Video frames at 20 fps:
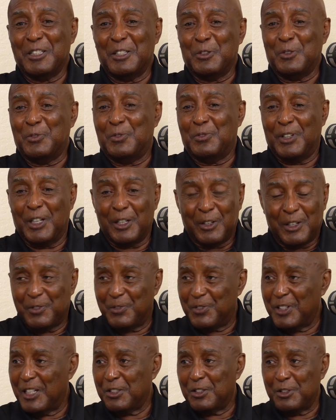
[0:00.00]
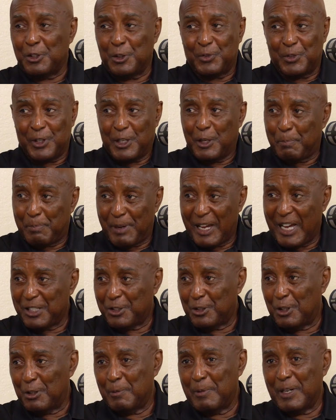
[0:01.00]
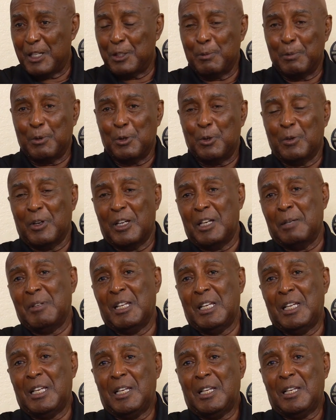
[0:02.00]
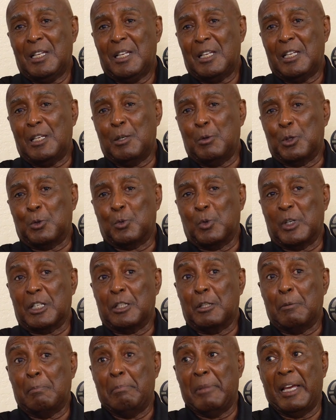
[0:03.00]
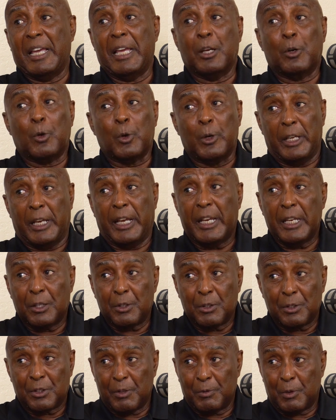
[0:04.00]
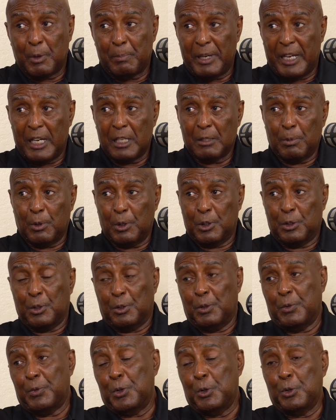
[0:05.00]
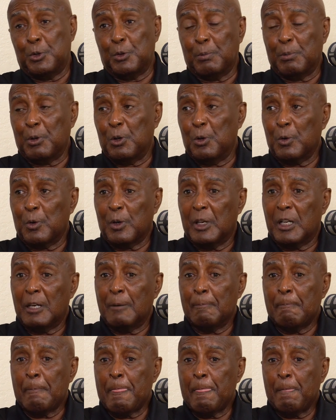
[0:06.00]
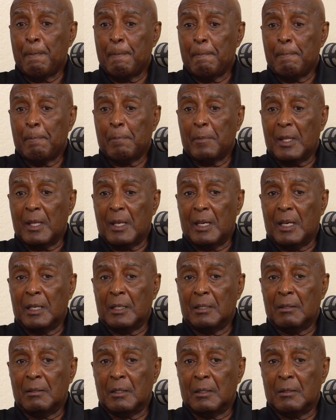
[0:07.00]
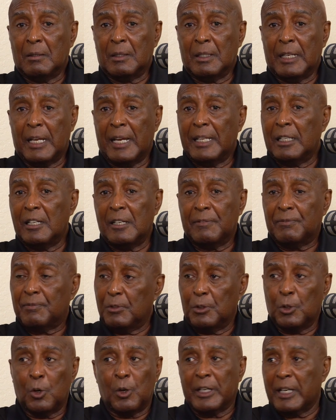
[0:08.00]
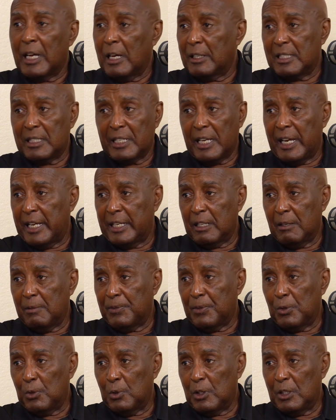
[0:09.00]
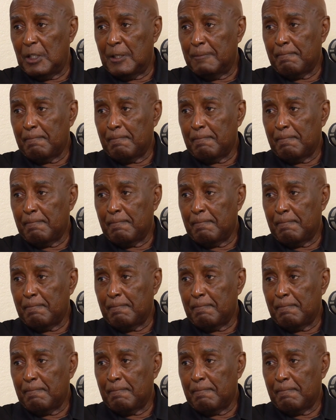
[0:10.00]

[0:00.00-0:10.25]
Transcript: He's very infectious. He's very passionate about the program. He was one of the main creators of the Passport to the Future program, and and I left knowing I'd sign up for it.